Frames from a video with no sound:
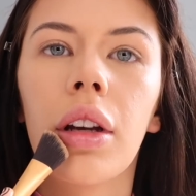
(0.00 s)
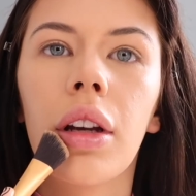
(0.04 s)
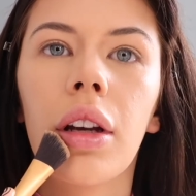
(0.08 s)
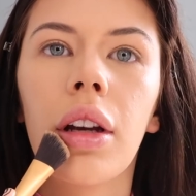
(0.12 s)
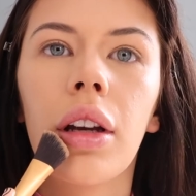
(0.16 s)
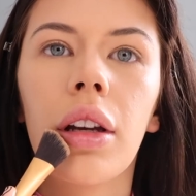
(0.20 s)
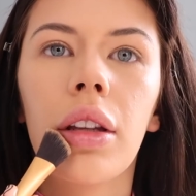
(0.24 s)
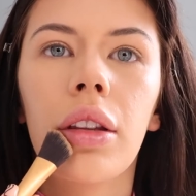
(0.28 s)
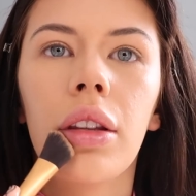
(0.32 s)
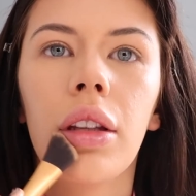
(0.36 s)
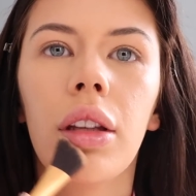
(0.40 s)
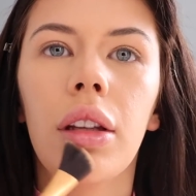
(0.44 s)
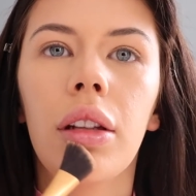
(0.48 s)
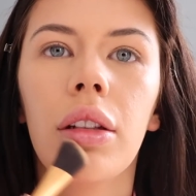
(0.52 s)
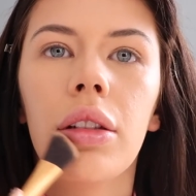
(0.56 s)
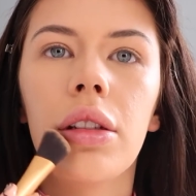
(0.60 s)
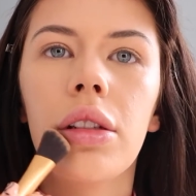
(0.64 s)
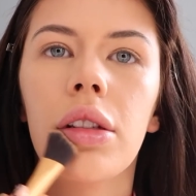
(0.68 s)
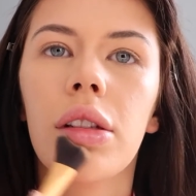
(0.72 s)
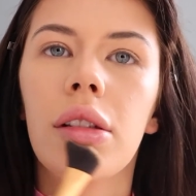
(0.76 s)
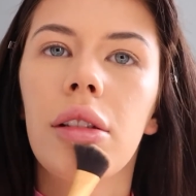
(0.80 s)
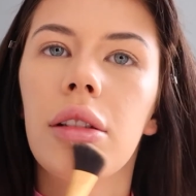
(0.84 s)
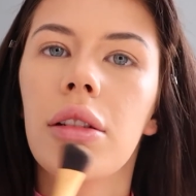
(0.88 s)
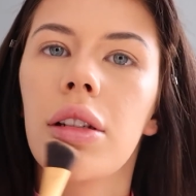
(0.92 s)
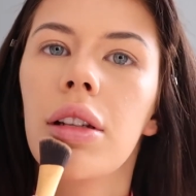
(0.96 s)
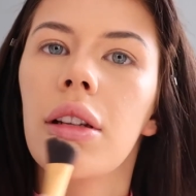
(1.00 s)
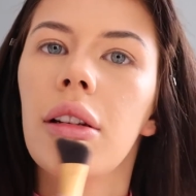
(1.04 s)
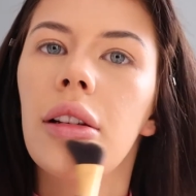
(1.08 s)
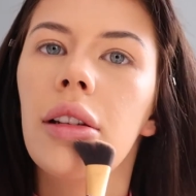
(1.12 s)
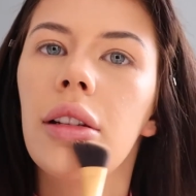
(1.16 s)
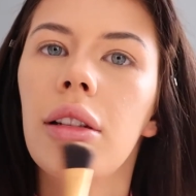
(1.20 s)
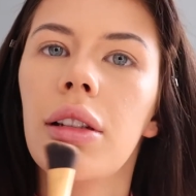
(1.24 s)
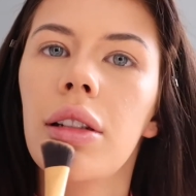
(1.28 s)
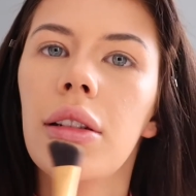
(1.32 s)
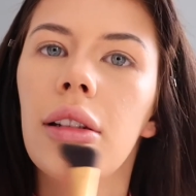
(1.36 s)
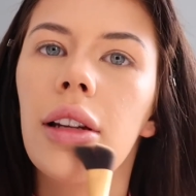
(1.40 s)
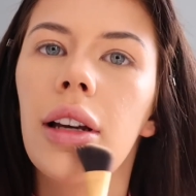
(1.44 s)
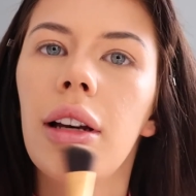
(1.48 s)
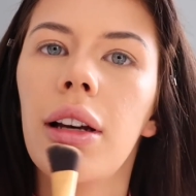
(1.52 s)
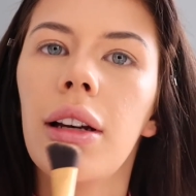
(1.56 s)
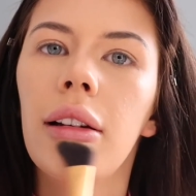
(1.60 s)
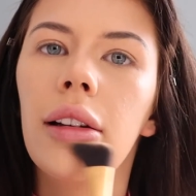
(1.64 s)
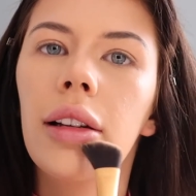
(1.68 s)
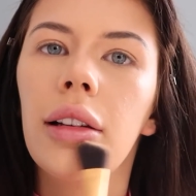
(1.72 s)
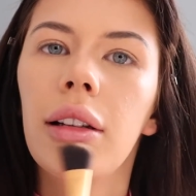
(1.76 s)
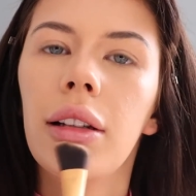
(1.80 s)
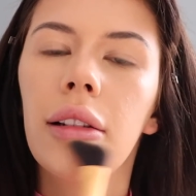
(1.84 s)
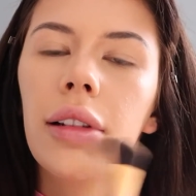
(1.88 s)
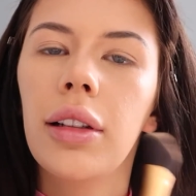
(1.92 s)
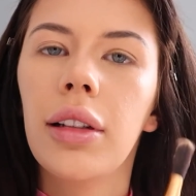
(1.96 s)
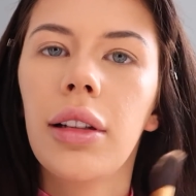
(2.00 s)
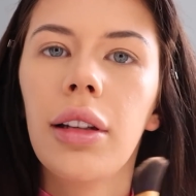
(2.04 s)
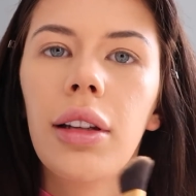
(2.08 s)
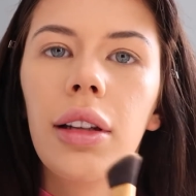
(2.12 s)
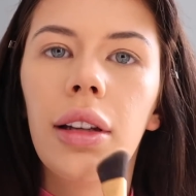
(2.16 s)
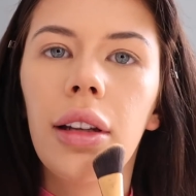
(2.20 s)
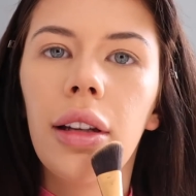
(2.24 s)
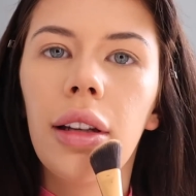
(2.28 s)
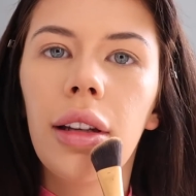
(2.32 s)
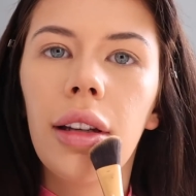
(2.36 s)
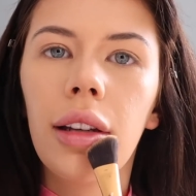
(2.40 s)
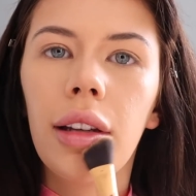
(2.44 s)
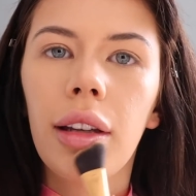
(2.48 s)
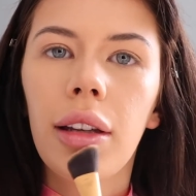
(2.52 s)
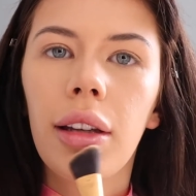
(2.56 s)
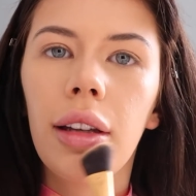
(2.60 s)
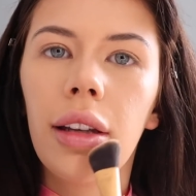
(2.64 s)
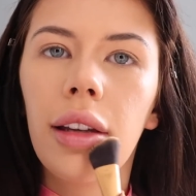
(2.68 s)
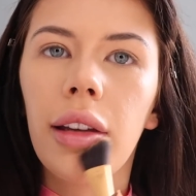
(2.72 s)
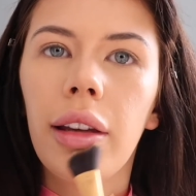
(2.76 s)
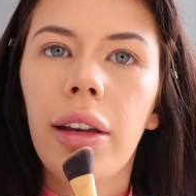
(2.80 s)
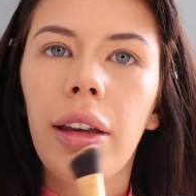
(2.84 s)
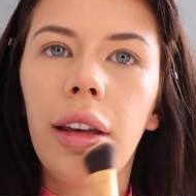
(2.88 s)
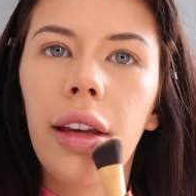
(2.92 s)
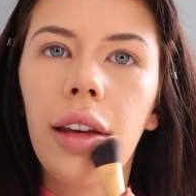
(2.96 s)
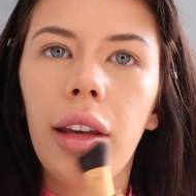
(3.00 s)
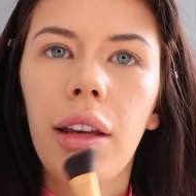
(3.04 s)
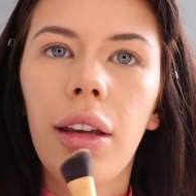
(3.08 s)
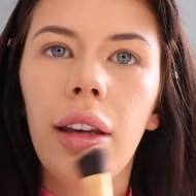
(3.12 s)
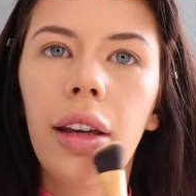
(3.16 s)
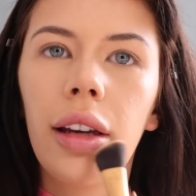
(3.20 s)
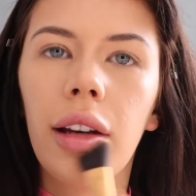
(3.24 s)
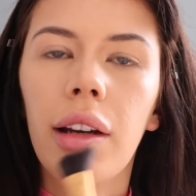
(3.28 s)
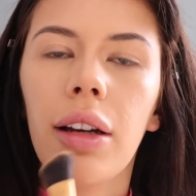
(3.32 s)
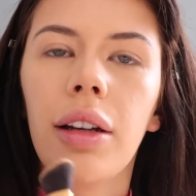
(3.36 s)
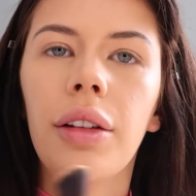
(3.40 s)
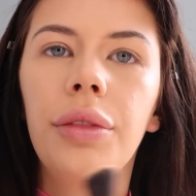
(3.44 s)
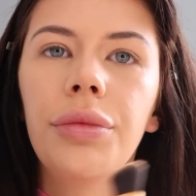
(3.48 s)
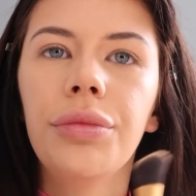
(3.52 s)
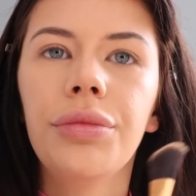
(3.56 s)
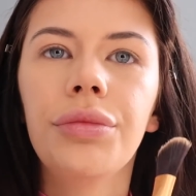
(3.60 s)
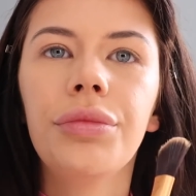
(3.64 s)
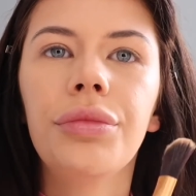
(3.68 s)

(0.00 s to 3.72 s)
And then just under here.